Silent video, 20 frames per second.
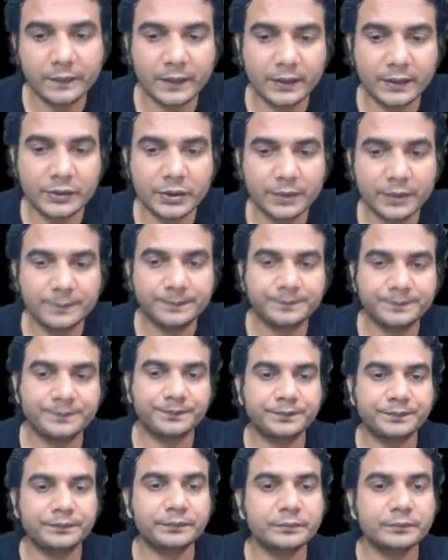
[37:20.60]
function.
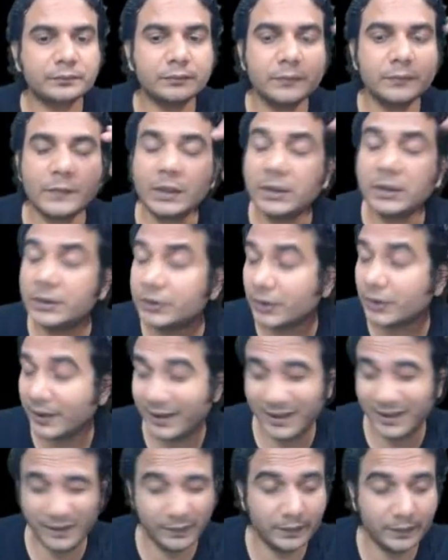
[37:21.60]
Sorry,
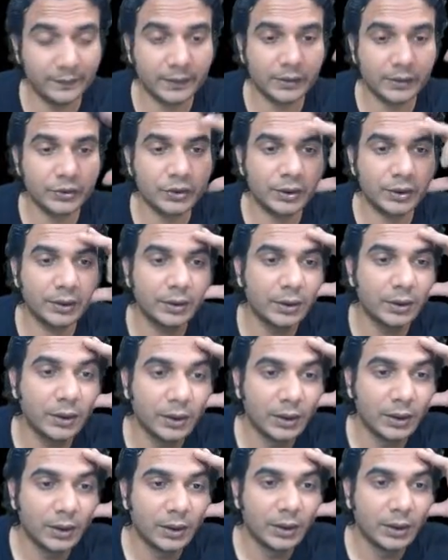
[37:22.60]
even function.
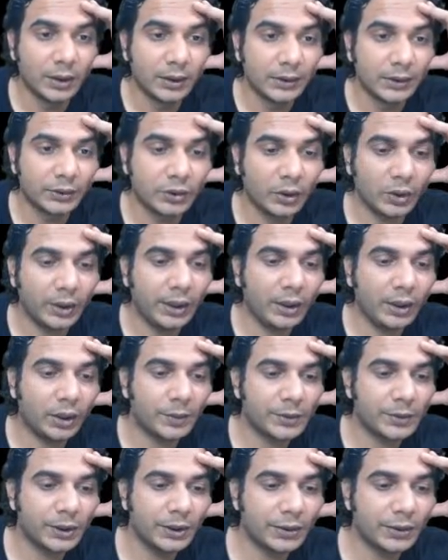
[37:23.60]
So A
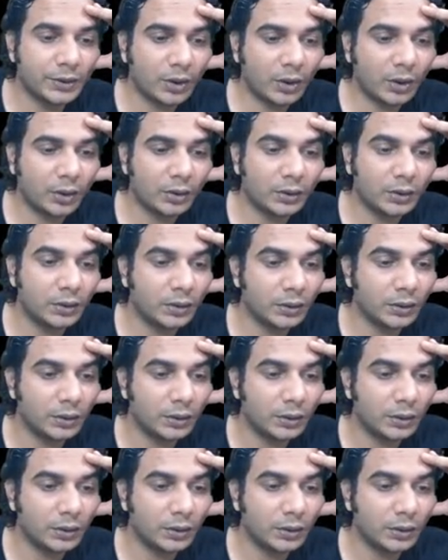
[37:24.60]
option is wrong.